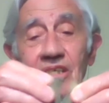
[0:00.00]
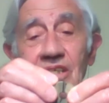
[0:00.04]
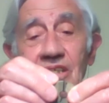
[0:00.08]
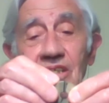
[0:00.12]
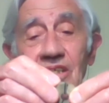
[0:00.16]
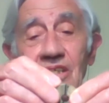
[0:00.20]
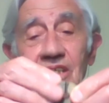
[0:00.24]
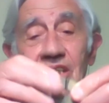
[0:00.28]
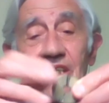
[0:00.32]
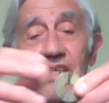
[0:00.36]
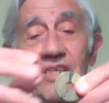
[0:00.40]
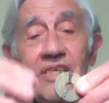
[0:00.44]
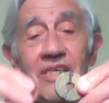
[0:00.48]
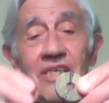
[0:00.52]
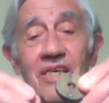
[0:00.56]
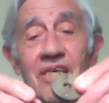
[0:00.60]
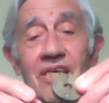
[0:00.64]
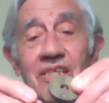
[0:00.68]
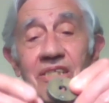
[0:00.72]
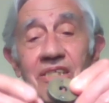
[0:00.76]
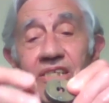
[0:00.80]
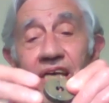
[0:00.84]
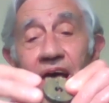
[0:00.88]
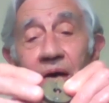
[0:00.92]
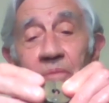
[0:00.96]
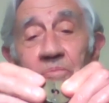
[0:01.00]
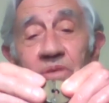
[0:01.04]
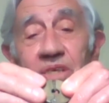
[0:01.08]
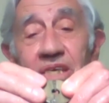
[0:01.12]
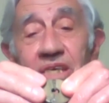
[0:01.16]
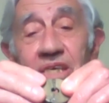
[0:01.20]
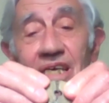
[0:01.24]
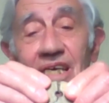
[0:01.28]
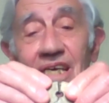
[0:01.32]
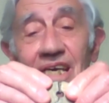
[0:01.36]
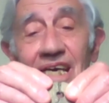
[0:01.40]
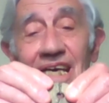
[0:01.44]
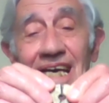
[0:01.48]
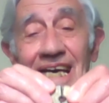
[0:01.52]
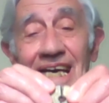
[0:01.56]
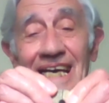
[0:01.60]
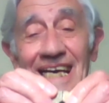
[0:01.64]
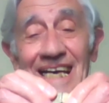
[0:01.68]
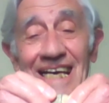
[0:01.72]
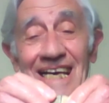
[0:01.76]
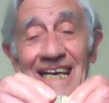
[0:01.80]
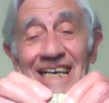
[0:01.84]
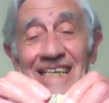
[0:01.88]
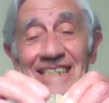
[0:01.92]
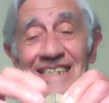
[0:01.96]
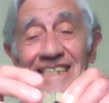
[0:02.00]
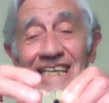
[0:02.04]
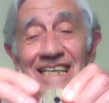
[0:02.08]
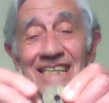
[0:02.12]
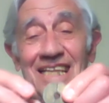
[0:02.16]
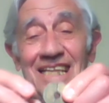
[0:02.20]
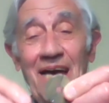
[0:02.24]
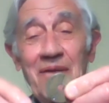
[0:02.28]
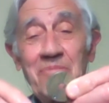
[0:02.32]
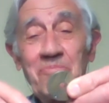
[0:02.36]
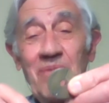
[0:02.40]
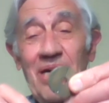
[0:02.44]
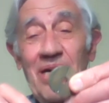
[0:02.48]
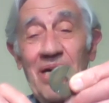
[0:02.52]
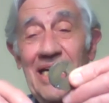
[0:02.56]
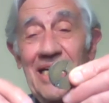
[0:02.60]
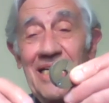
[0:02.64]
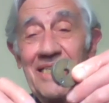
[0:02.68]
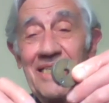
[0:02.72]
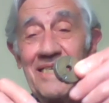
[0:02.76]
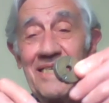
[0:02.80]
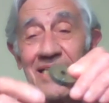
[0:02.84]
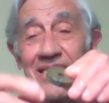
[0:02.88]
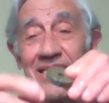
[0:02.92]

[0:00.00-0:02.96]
is something that I made.